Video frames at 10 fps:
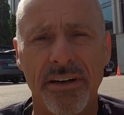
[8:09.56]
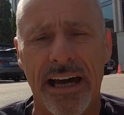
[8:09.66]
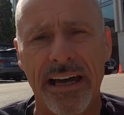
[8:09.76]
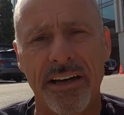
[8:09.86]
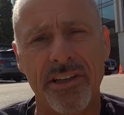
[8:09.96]

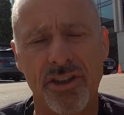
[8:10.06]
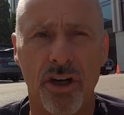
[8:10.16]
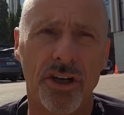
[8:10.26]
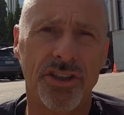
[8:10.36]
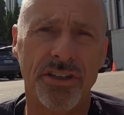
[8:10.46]
I had a
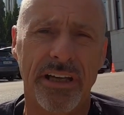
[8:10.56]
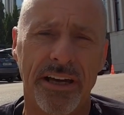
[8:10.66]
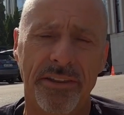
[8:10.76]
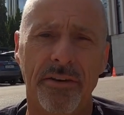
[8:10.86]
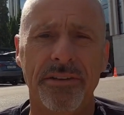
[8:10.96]
surgeon,
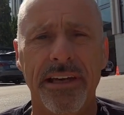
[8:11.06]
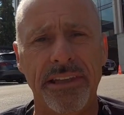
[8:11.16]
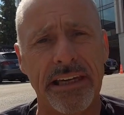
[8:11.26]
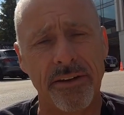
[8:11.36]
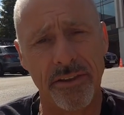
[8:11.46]
and then
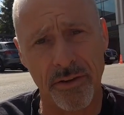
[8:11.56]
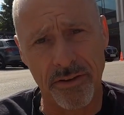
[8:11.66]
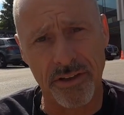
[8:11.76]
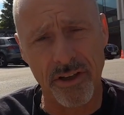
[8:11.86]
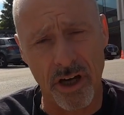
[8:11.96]

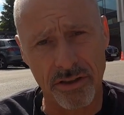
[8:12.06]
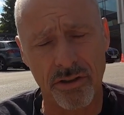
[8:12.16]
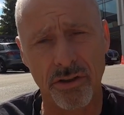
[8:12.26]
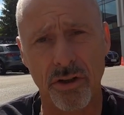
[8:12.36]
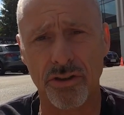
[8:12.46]
the
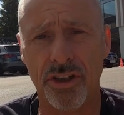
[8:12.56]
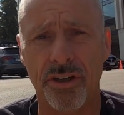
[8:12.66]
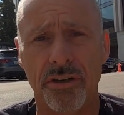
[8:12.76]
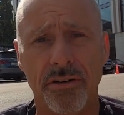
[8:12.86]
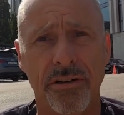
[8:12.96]
doctor who does
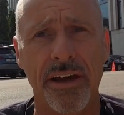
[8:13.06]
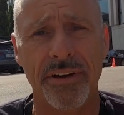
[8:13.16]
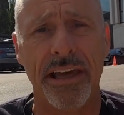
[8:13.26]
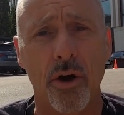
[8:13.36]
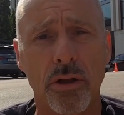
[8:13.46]
your
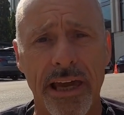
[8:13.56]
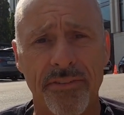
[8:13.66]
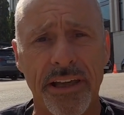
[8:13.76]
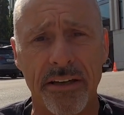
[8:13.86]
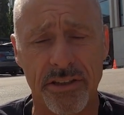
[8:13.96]

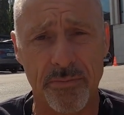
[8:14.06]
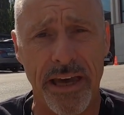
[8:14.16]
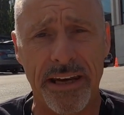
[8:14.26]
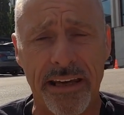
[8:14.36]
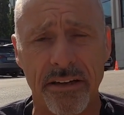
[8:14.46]
everything
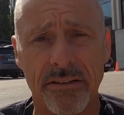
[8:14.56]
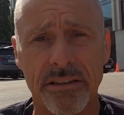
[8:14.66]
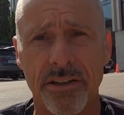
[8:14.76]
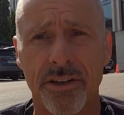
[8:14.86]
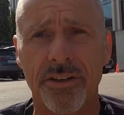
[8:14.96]
cosmetic,
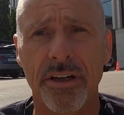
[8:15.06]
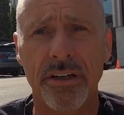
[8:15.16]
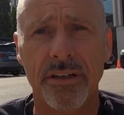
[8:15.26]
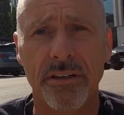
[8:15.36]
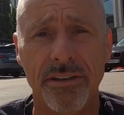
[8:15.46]

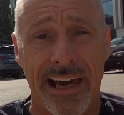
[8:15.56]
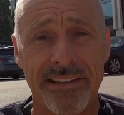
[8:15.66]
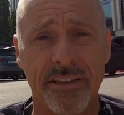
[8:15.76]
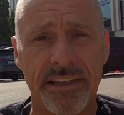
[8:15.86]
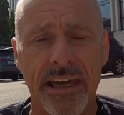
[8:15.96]
the
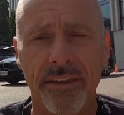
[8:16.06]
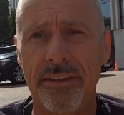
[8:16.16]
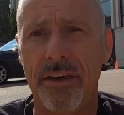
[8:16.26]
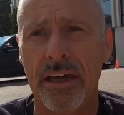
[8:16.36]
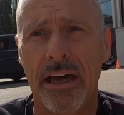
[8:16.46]
actual teeth,
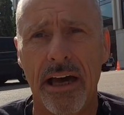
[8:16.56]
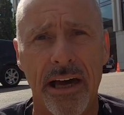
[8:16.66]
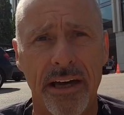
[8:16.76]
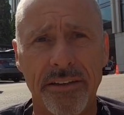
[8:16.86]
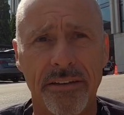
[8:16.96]

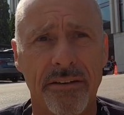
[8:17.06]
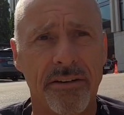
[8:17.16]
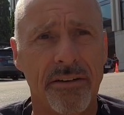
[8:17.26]
and